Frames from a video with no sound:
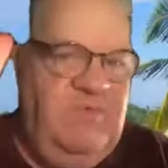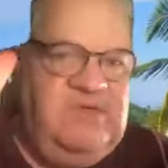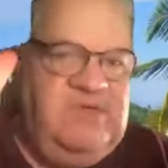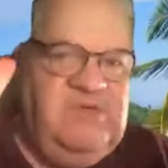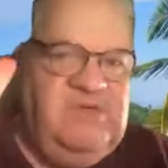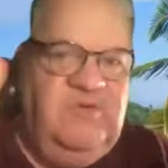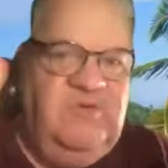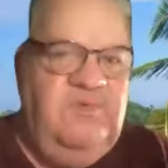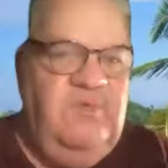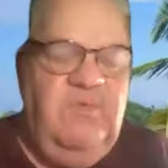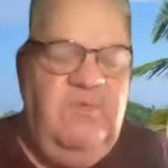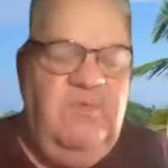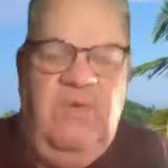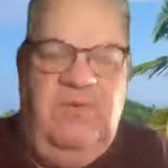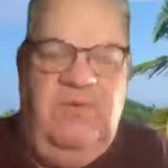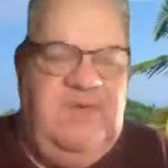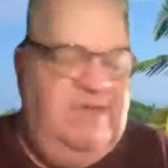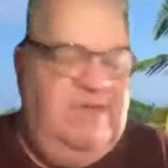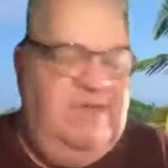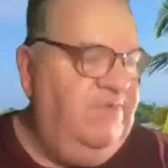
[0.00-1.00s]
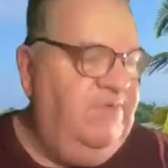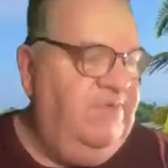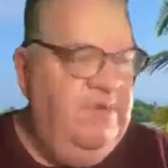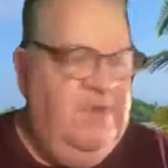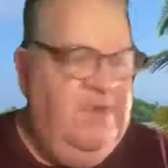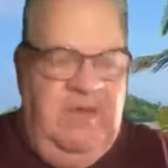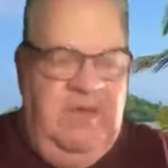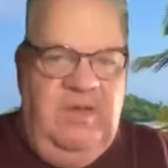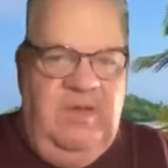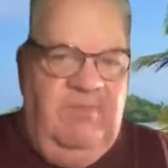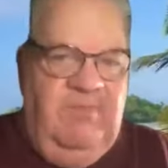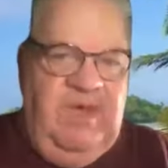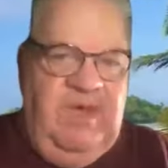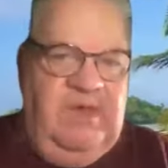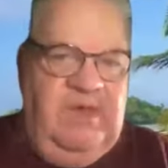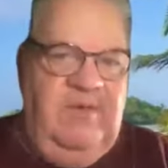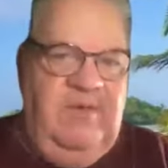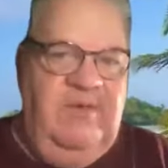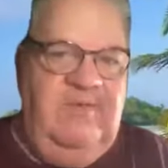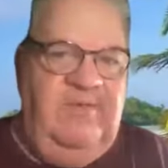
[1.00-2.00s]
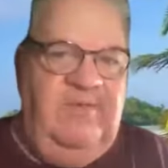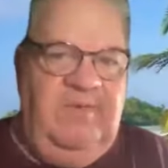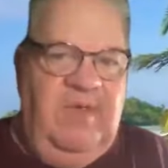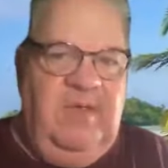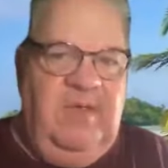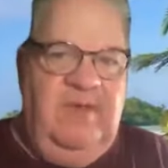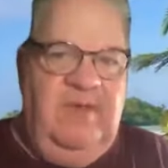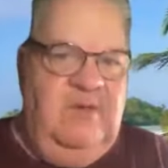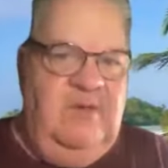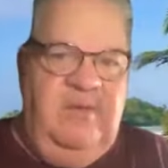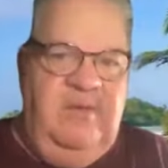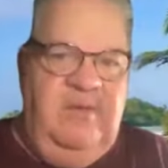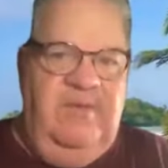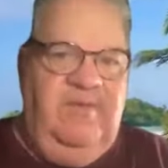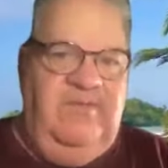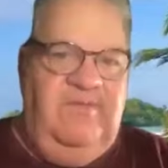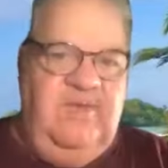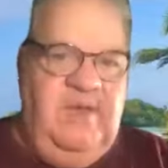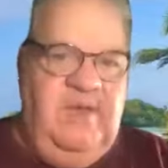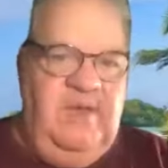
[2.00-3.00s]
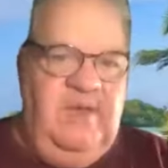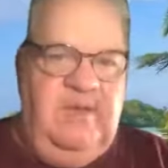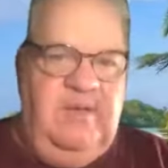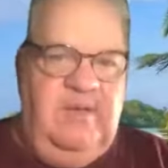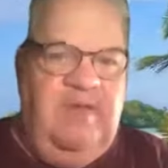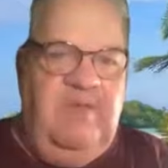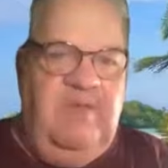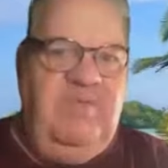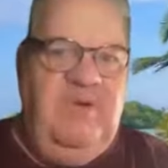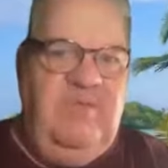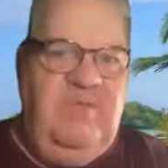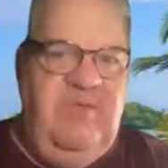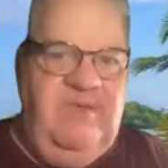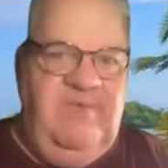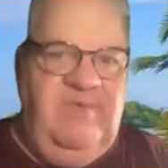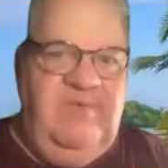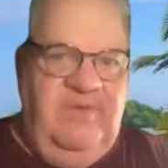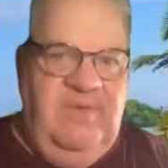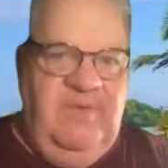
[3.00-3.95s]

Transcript: should do all this, but you're hypocrites."